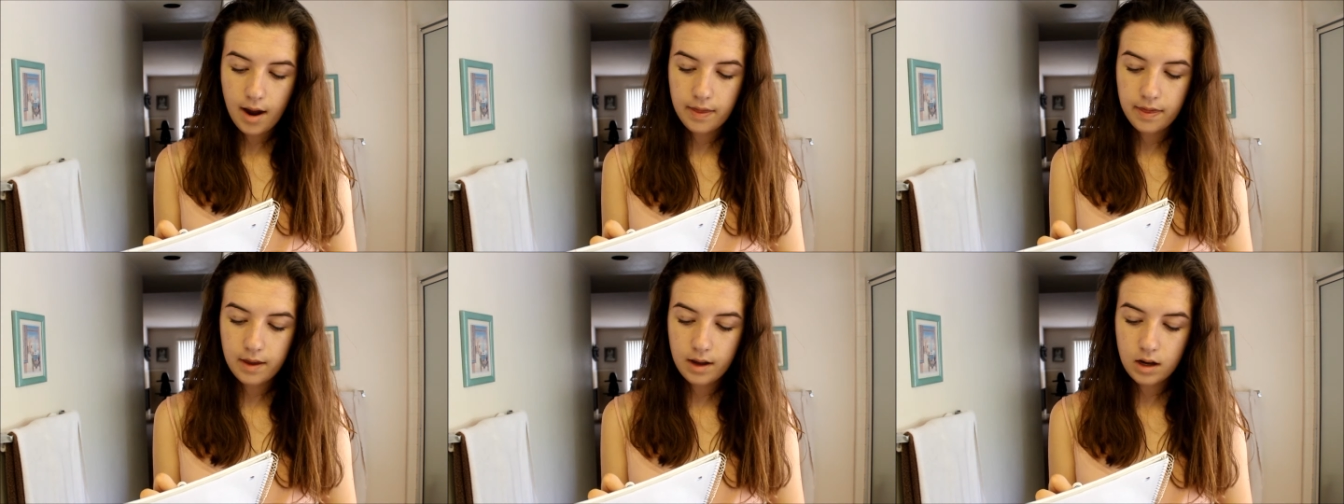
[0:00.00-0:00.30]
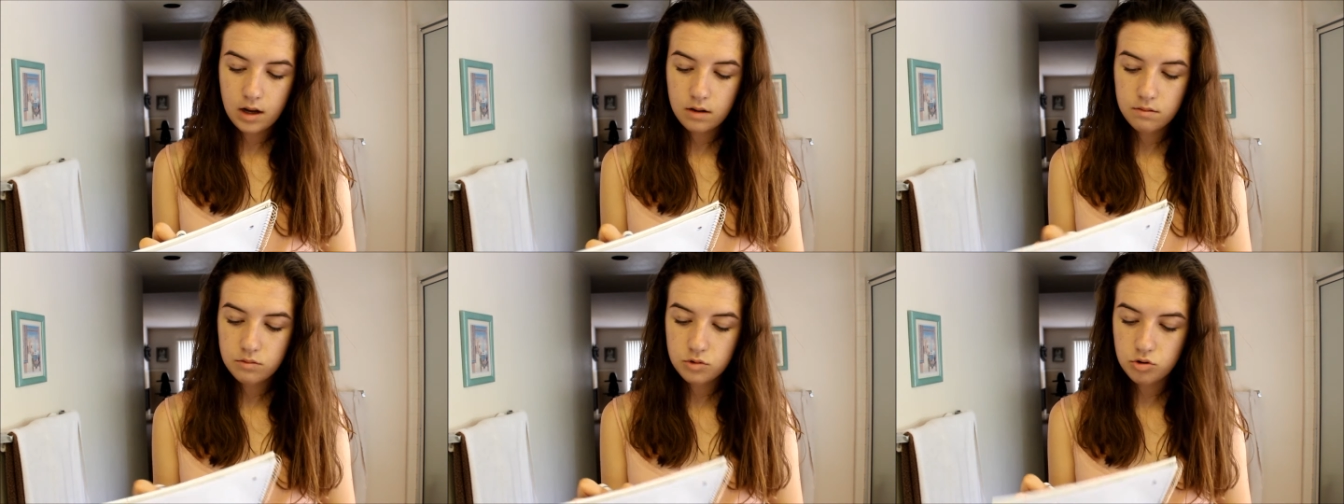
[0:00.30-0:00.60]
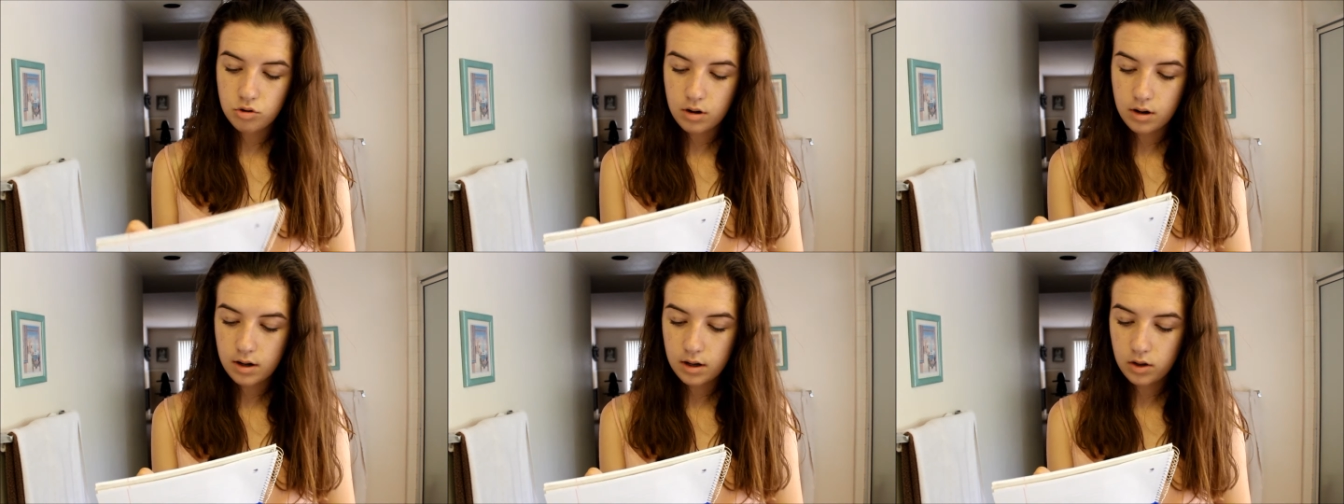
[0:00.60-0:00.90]
I think I'm
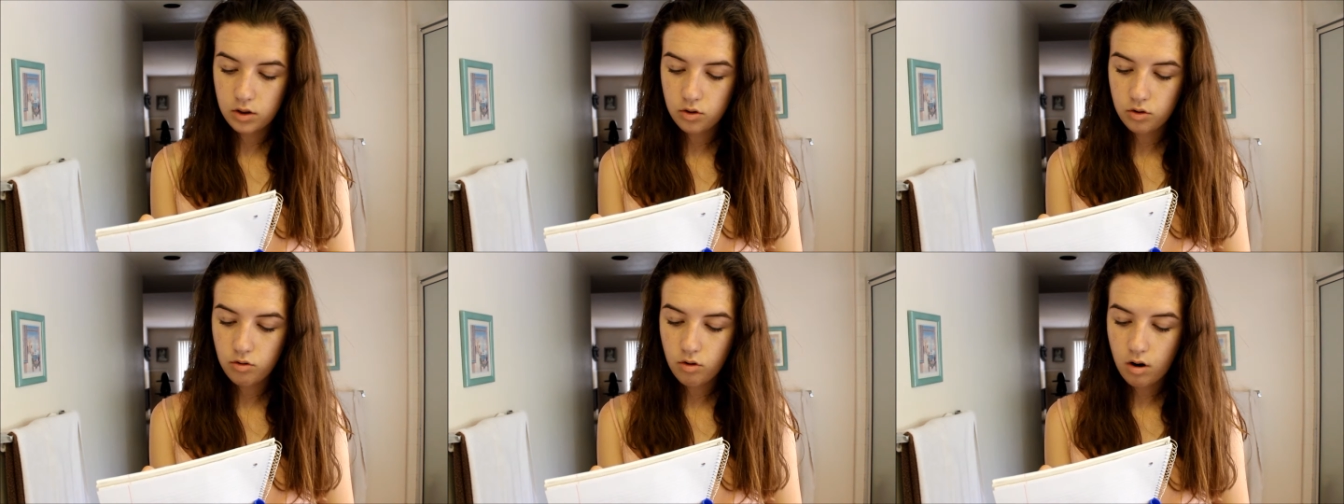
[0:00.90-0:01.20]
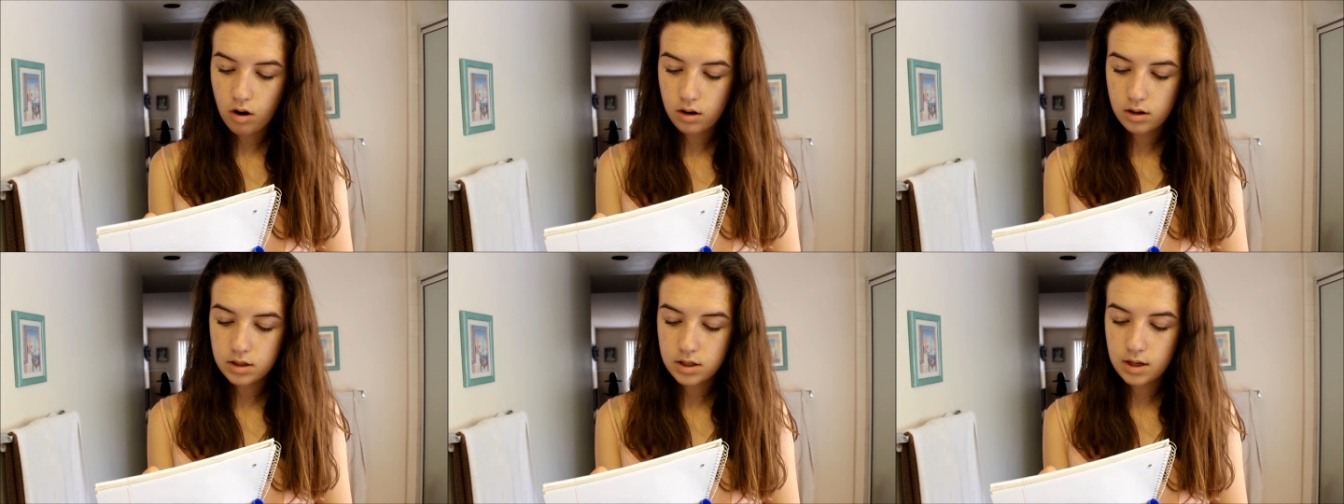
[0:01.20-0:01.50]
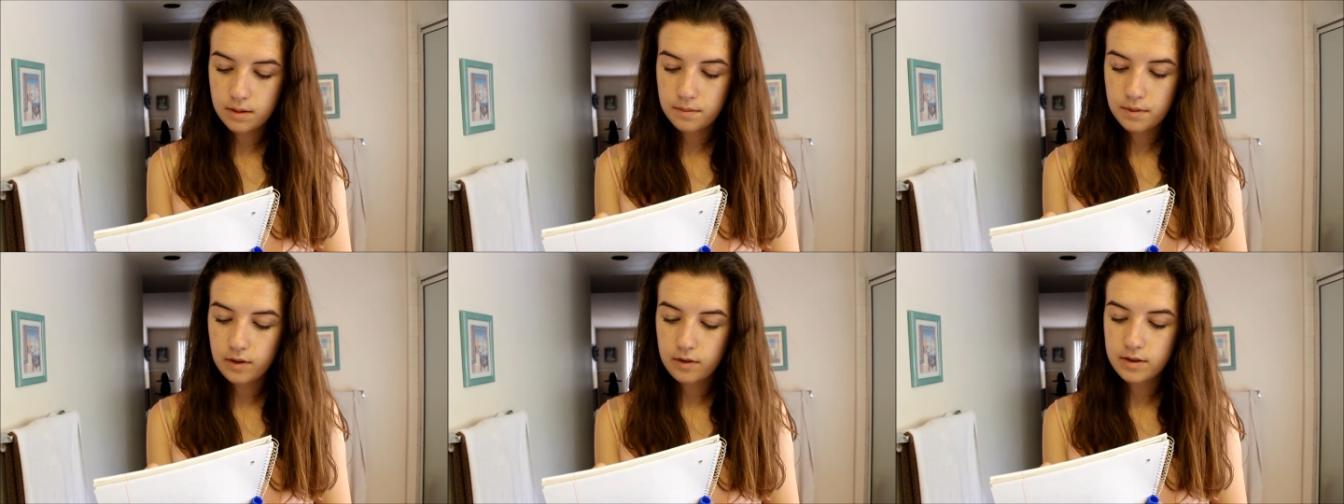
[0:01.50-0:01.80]
drawing the wrong
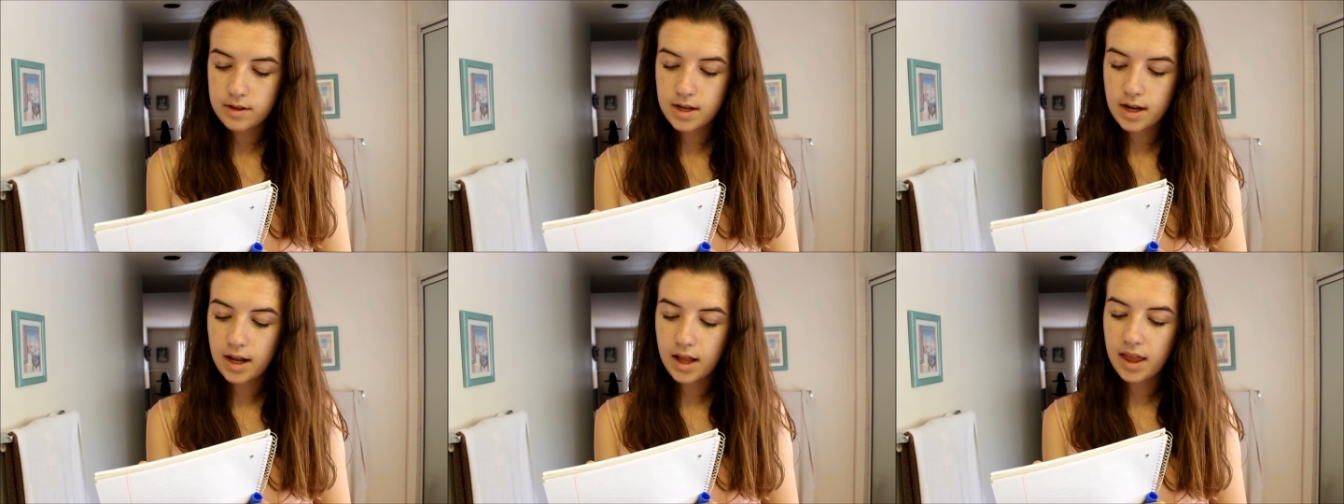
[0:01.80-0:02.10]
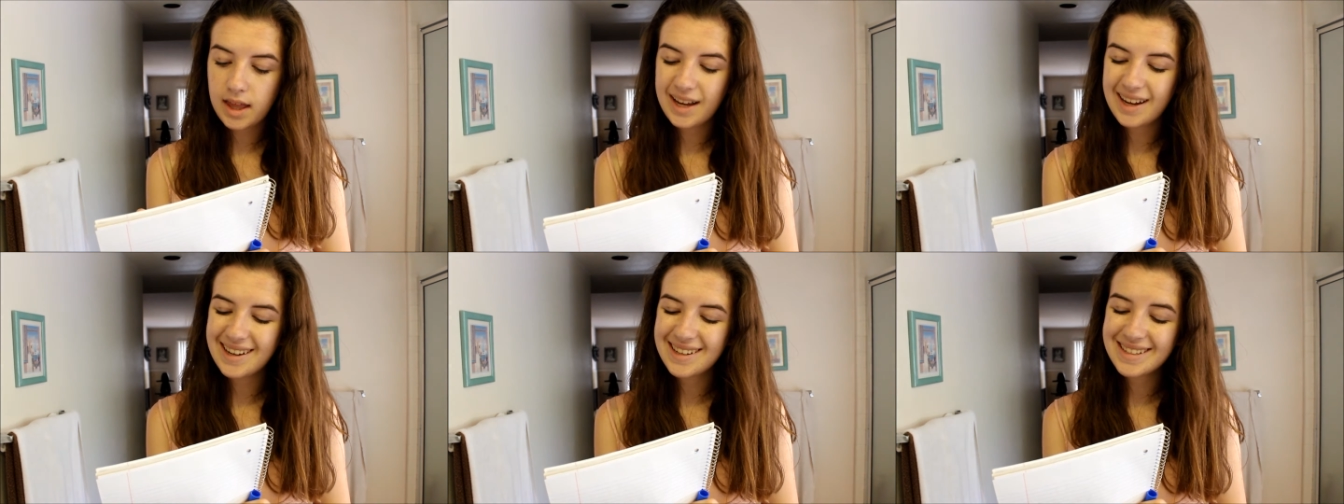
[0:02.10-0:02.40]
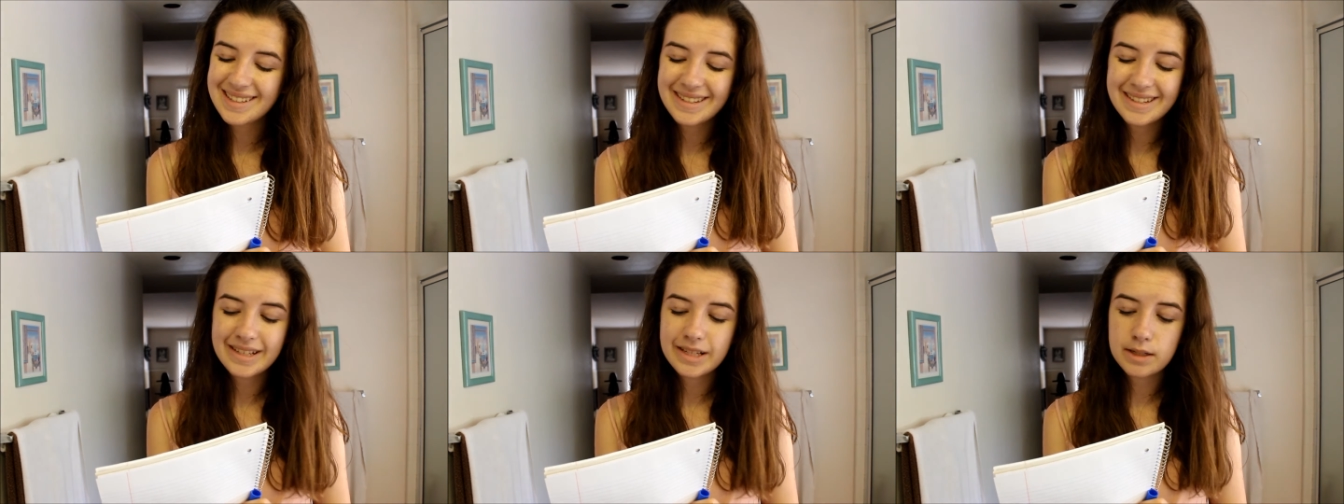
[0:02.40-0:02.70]
type of
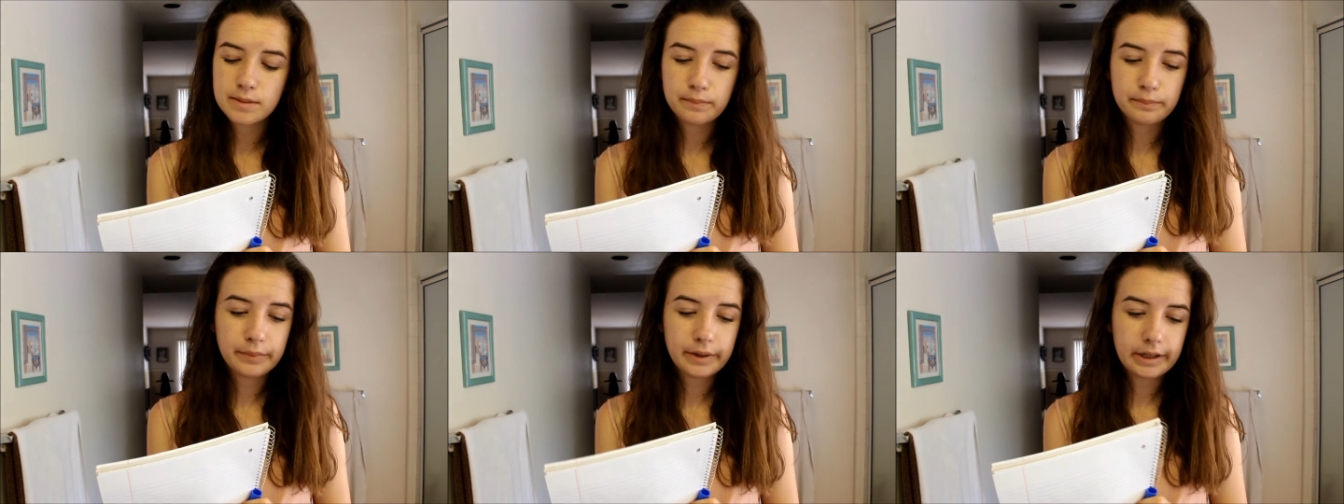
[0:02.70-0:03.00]
sunglasses,